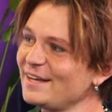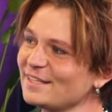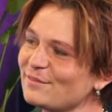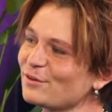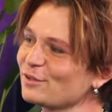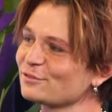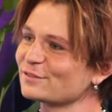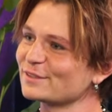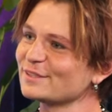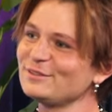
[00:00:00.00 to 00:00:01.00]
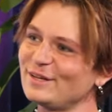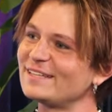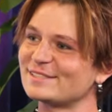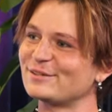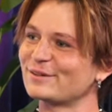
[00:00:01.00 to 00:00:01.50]
You ever heard of, you
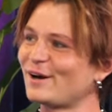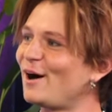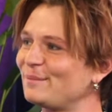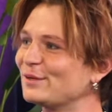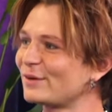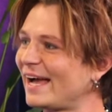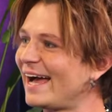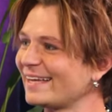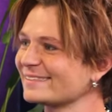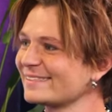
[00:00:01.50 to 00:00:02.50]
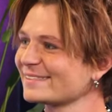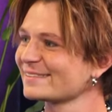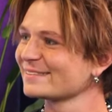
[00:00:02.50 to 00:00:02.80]
guys know Got Milk ads?